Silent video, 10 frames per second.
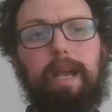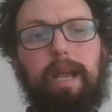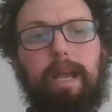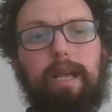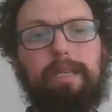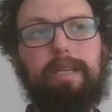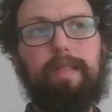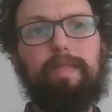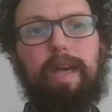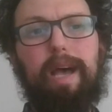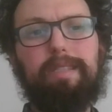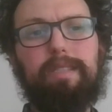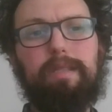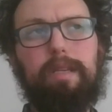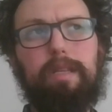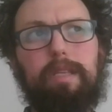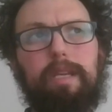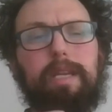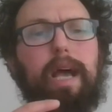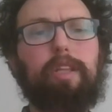And that's
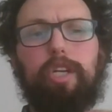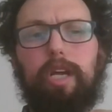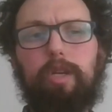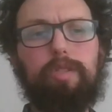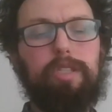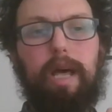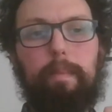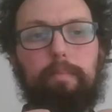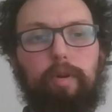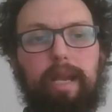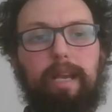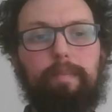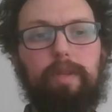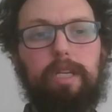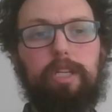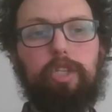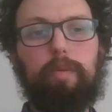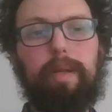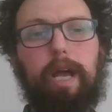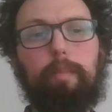the analogy I use is not breaking up the
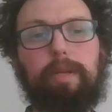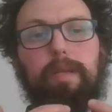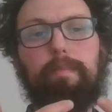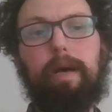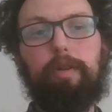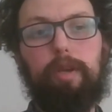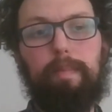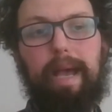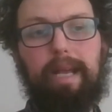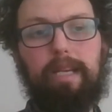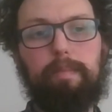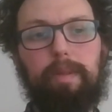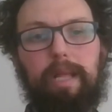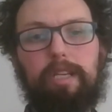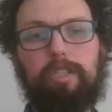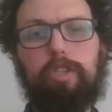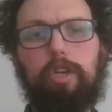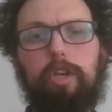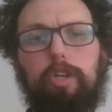tissue, but helping to melt it back into place.